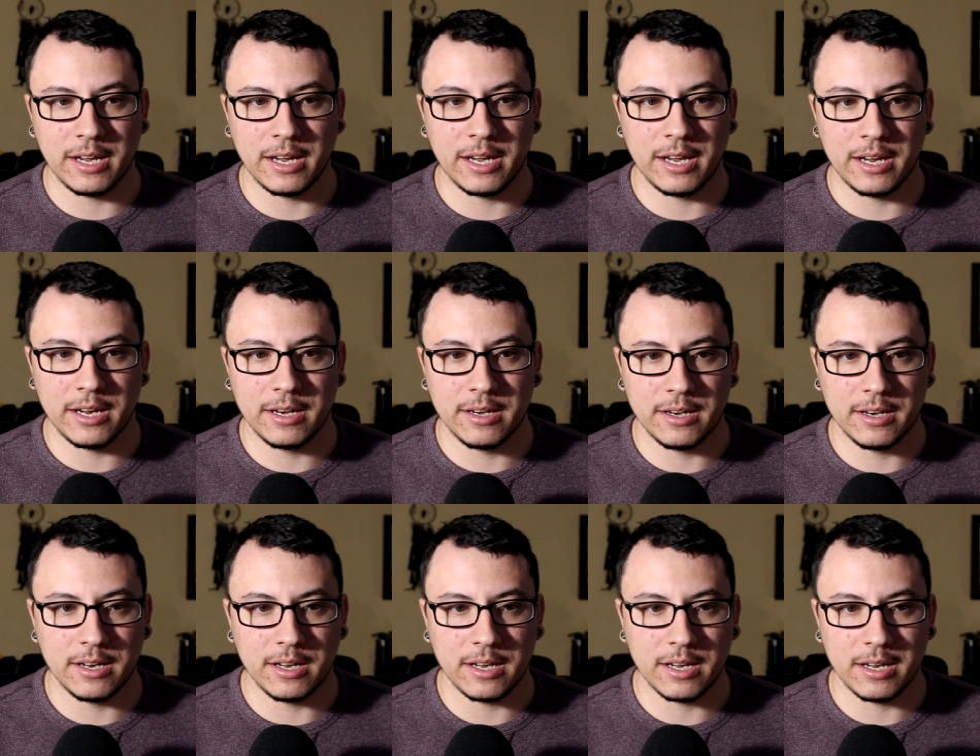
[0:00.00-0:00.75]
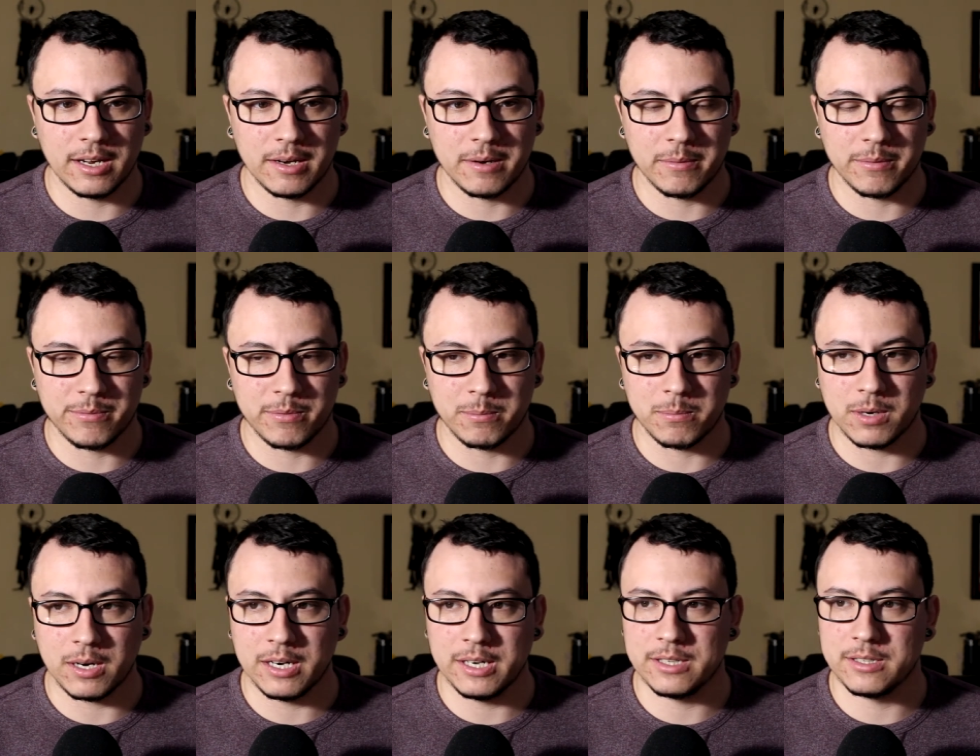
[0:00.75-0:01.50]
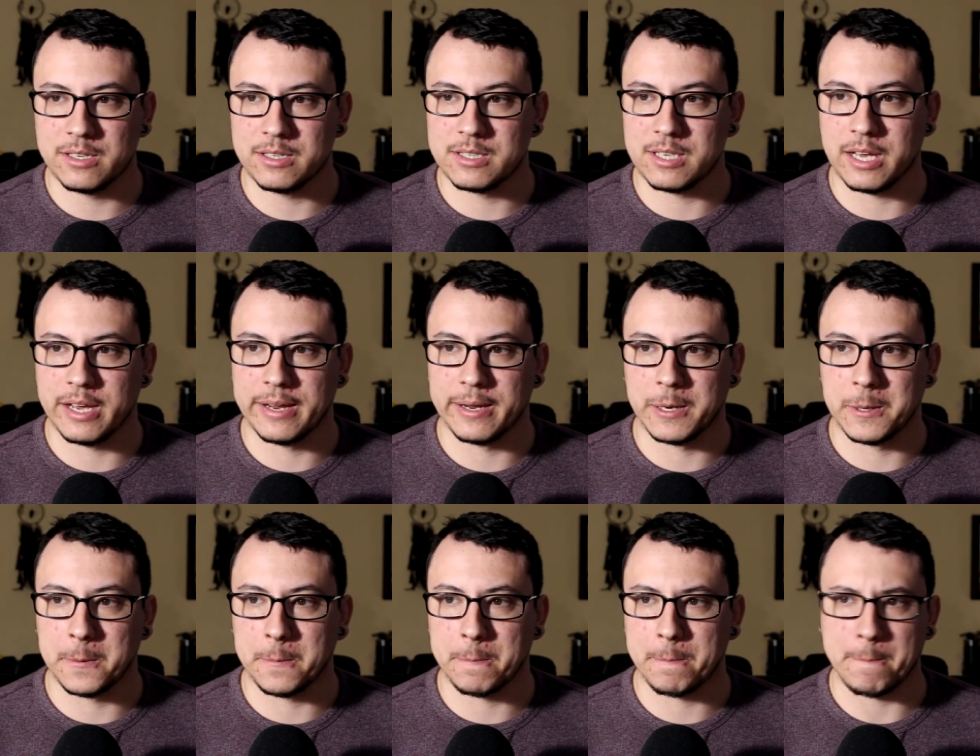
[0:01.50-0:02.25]
and and from brian he's
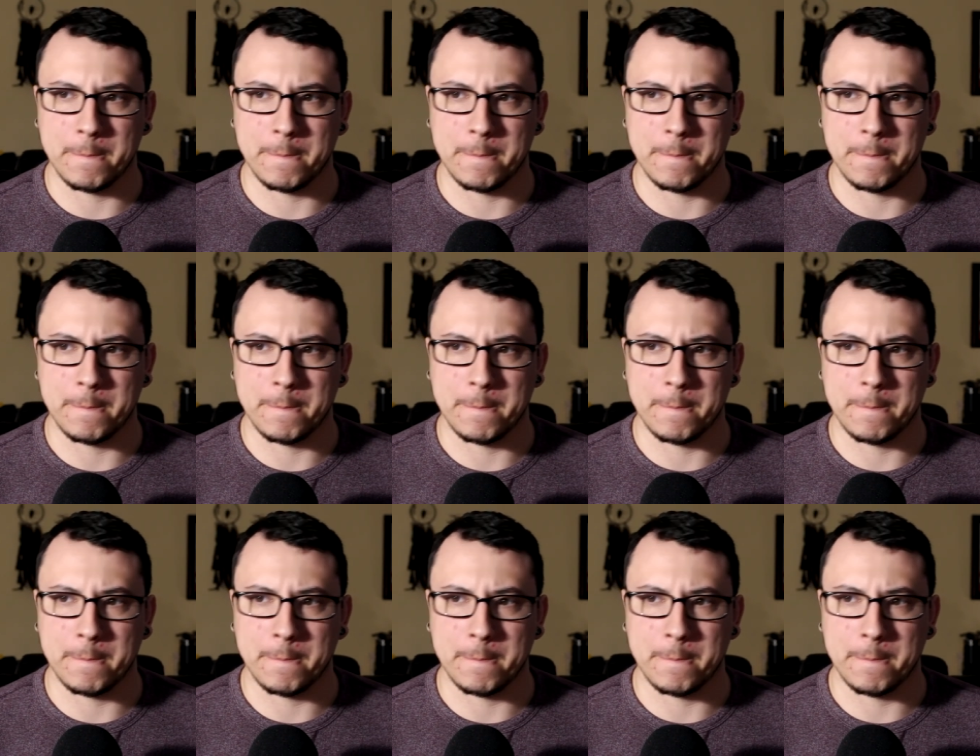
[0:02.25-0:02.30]
like